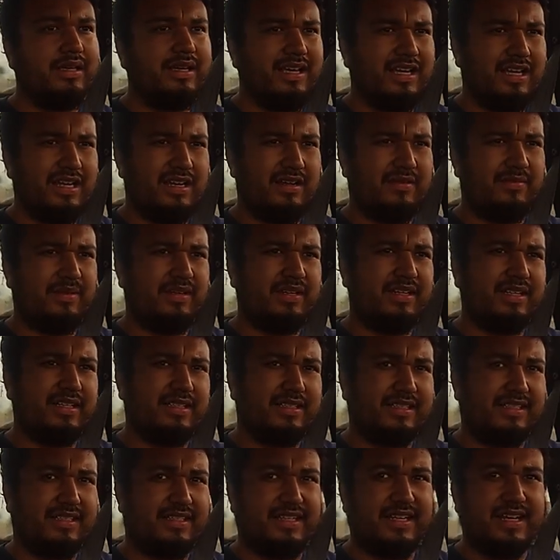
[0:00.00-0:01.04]
And I mean,
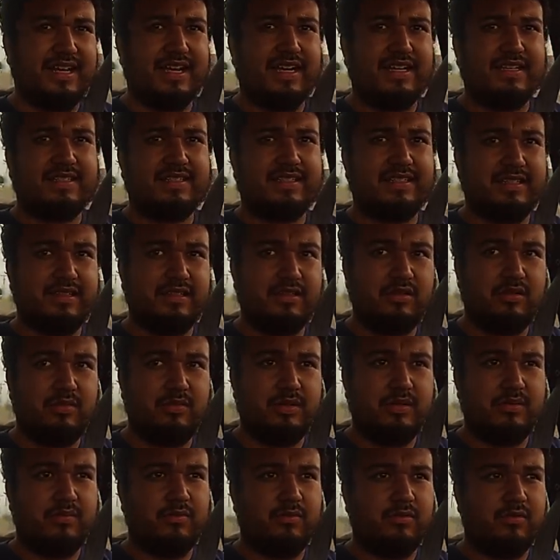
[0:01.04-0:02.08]
it's a little
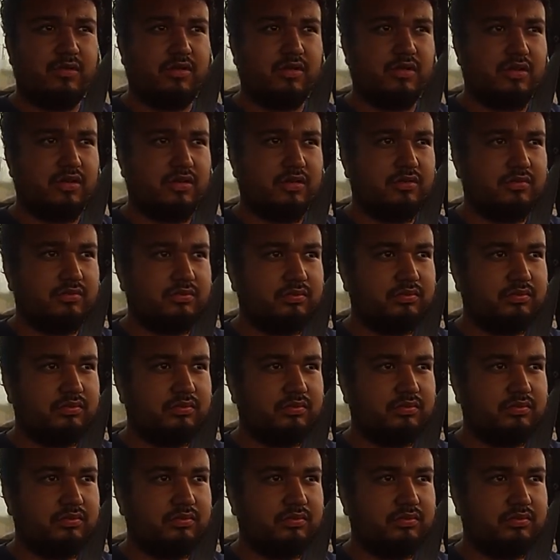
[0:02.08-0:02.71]
bit more